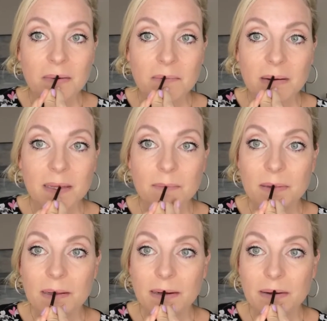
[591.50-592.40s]
my lip
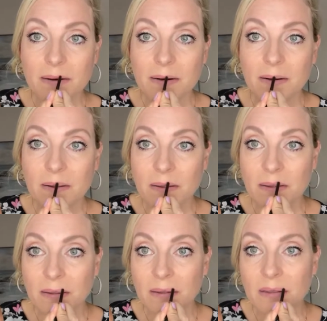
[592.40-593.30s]
liner.
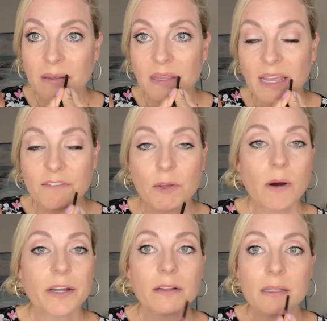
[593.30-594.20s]
If you
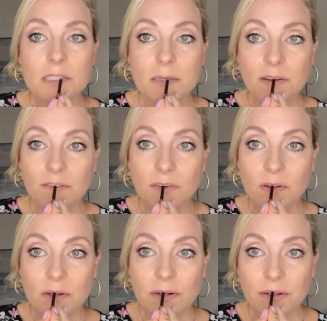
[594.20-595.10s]
want your lips to be
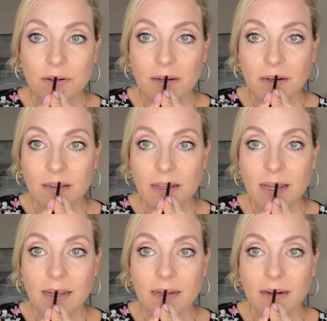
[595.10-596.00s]
fuller, you're going to
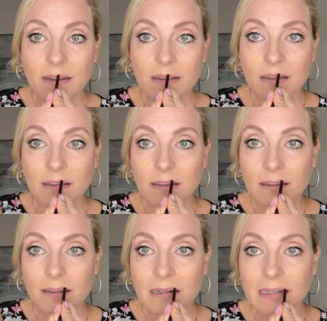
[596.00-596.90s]
line a
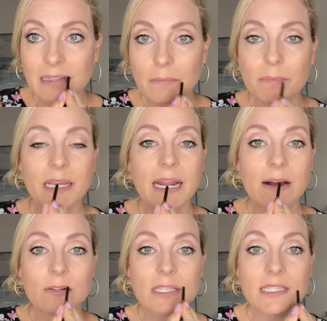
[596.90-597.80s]
little bit
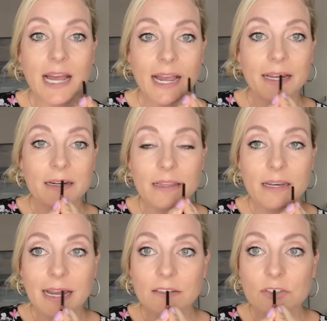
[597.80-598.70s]
outside the
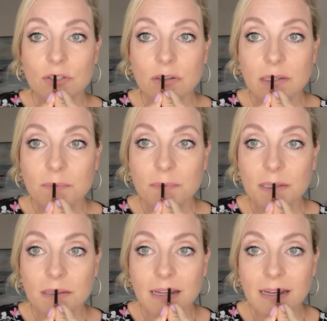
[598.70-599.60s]
natural lip
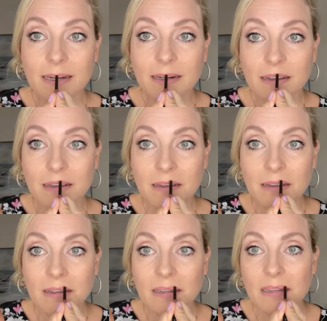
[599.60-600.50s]
line.
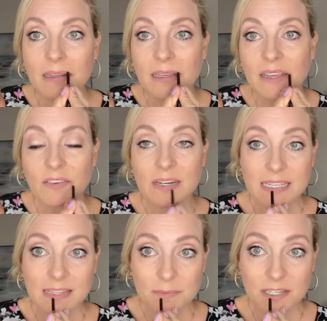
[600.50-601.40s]
If you
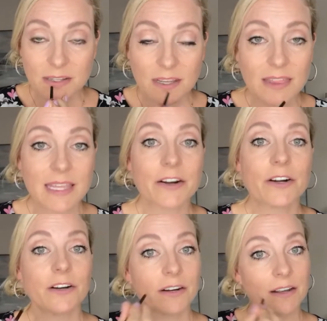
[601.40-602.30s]
need them to look thinner,
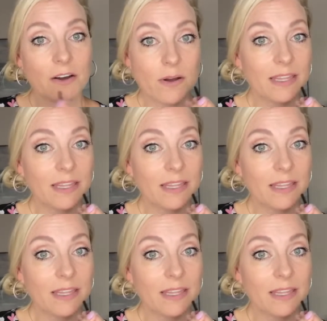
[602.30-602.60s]
you're going to go on